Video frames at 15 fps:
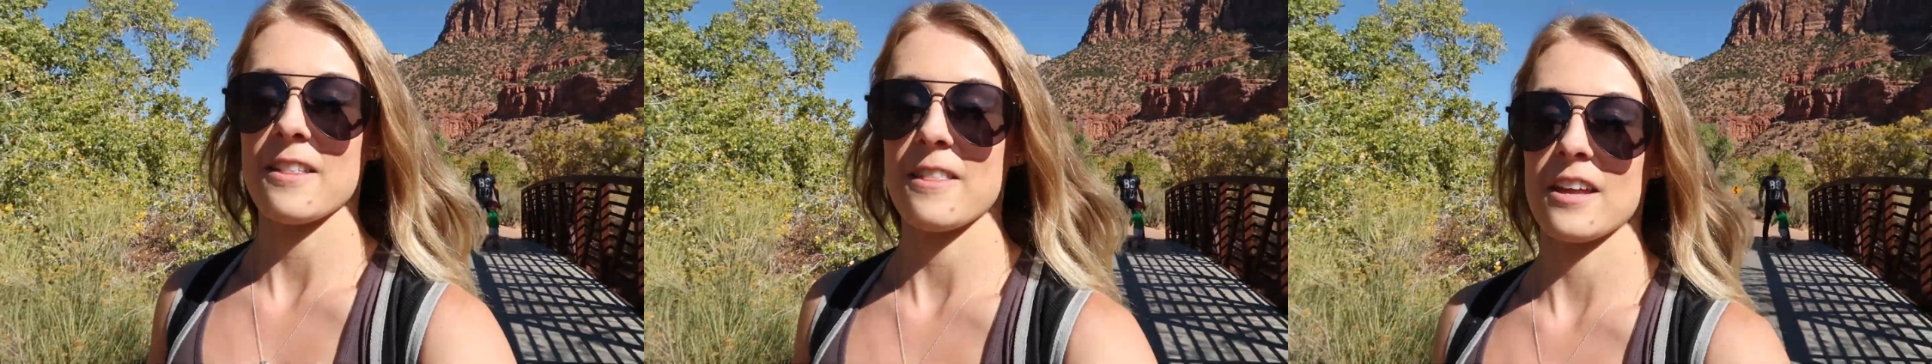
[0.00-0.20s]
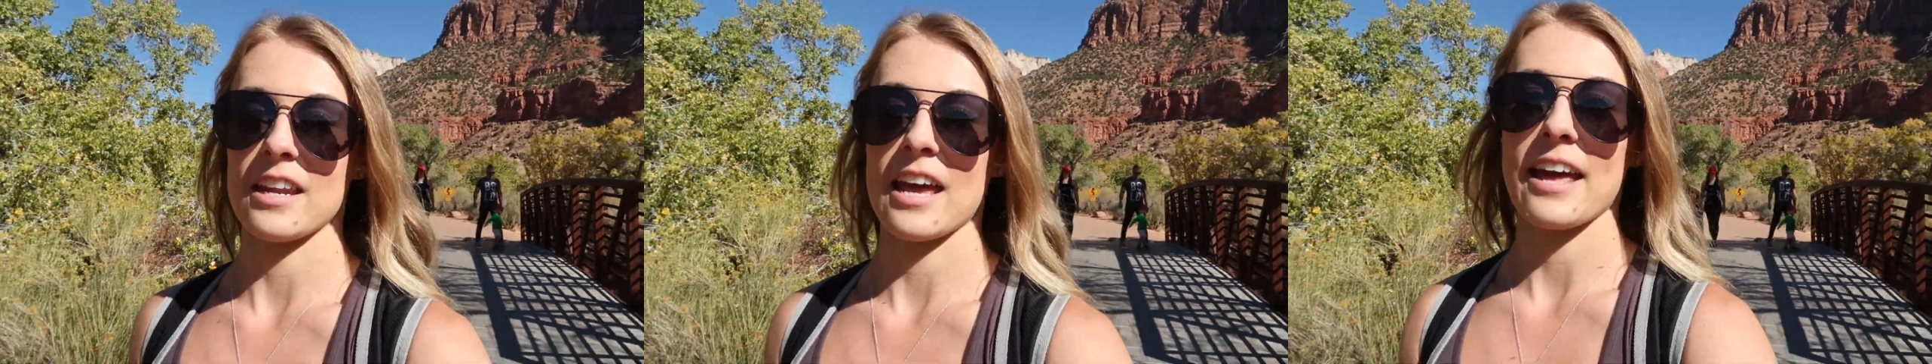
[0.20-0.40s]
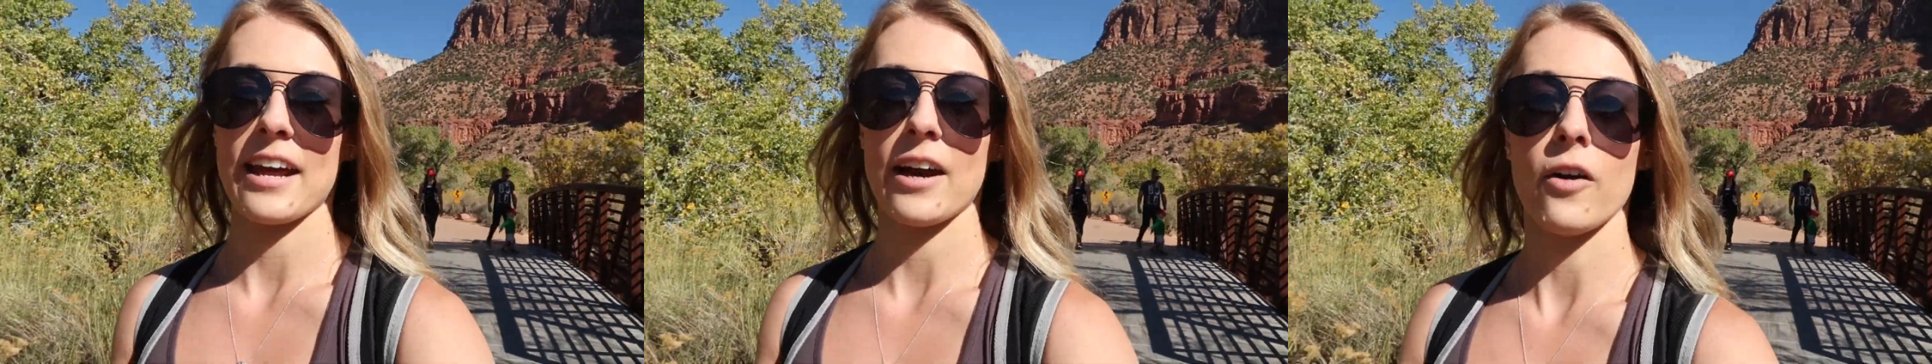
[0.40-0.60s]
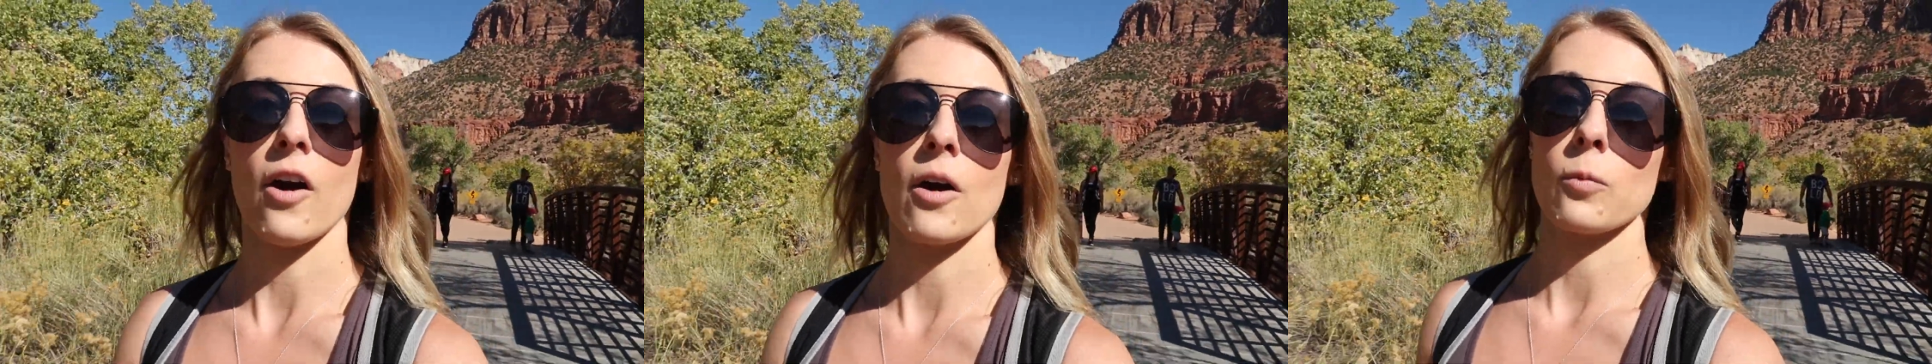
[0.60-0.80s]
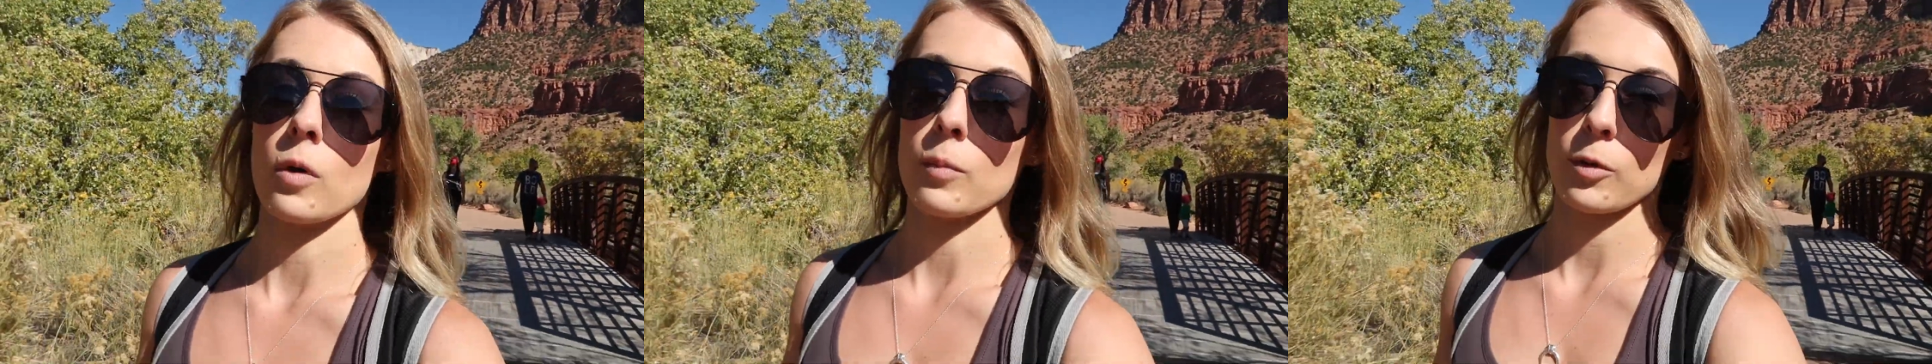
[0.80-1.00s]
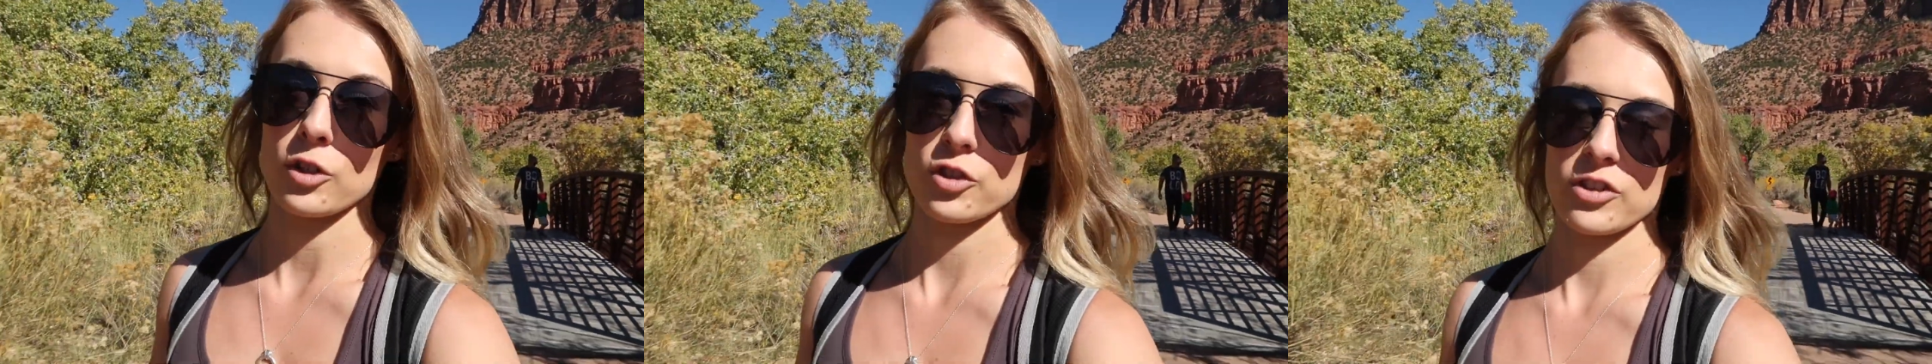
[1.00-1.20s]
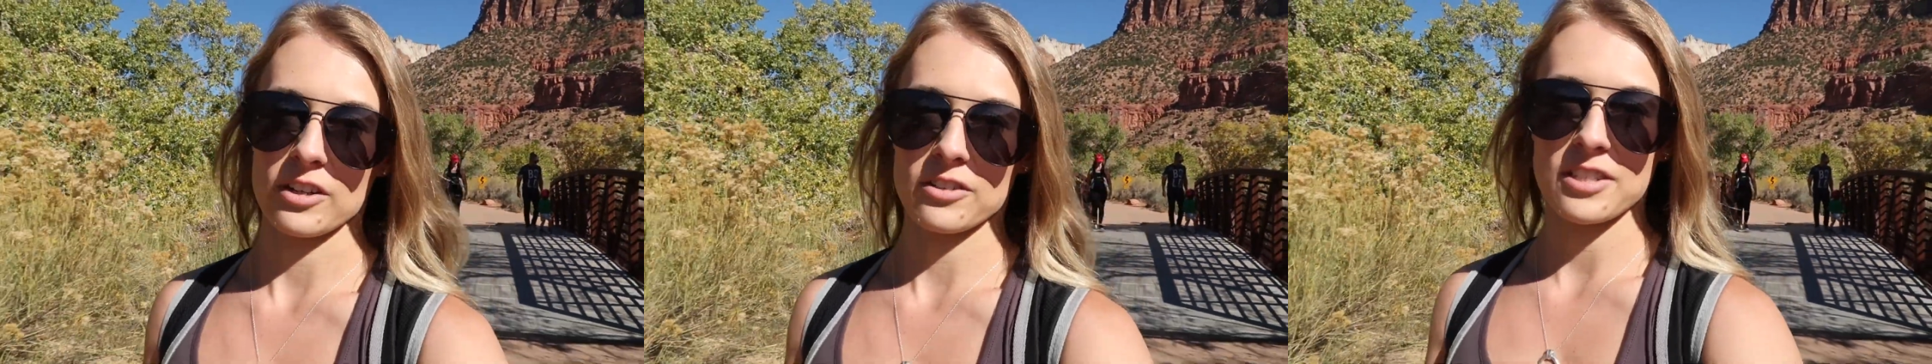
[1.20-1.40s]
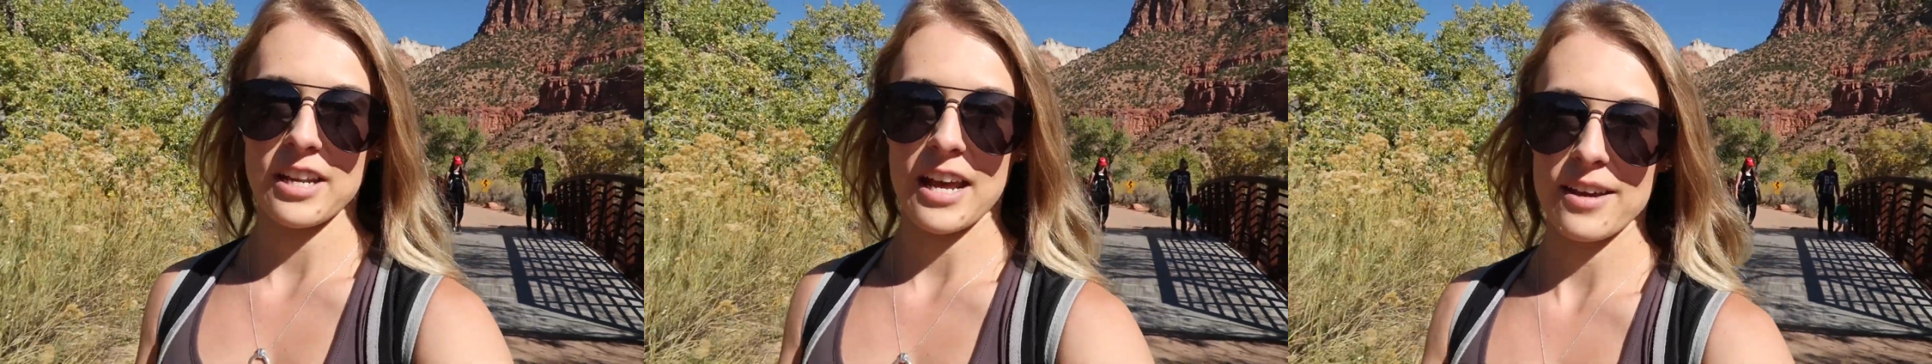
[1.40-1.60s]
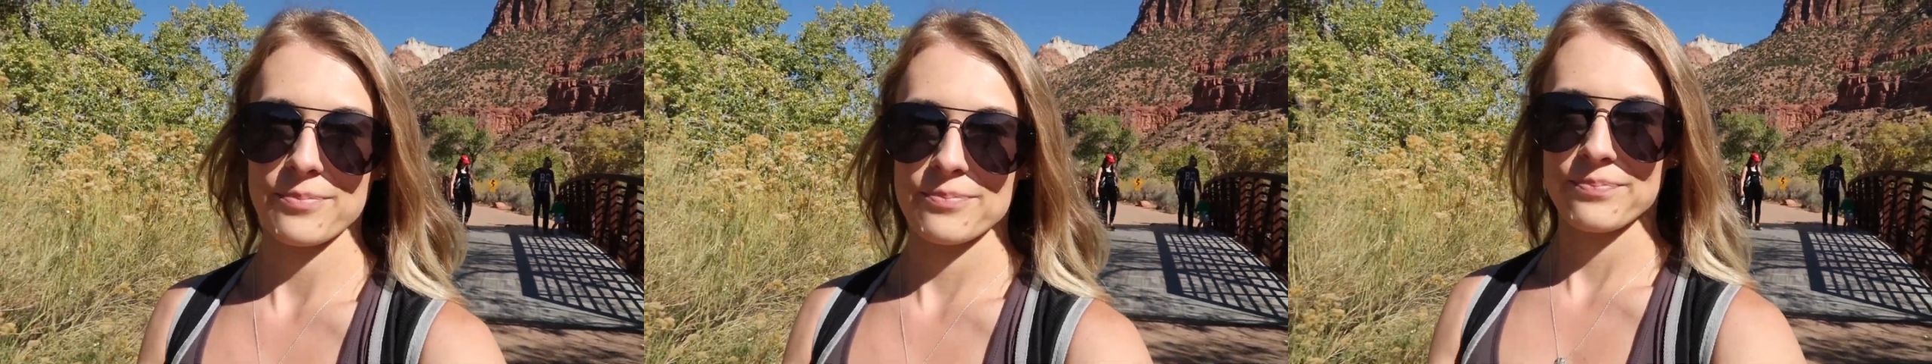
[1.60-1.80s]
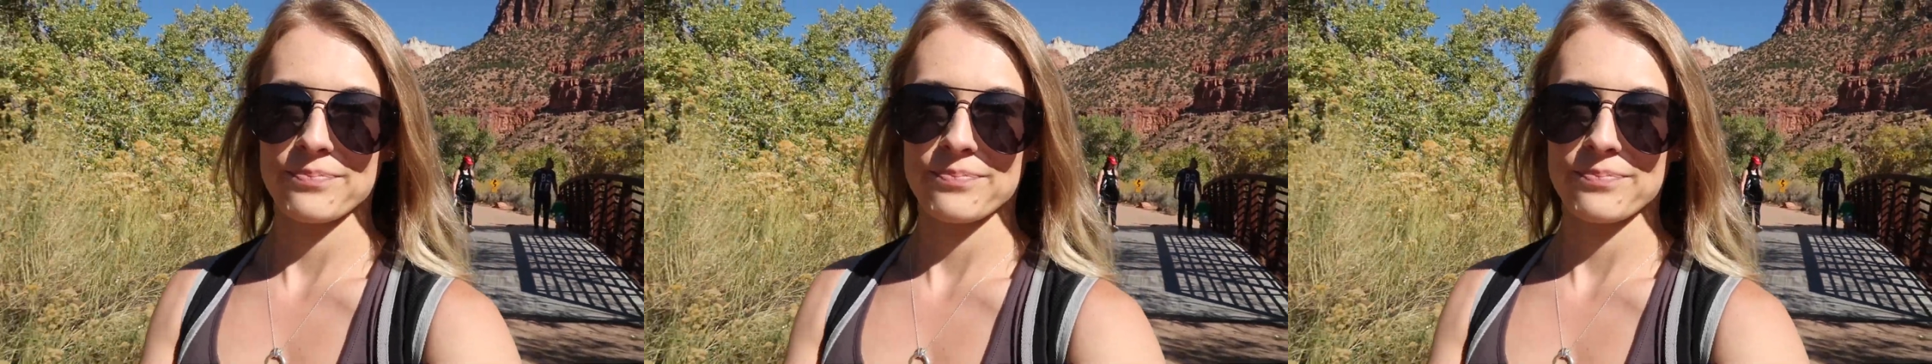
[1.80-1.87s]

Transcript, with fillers: and then head out on one more trail today.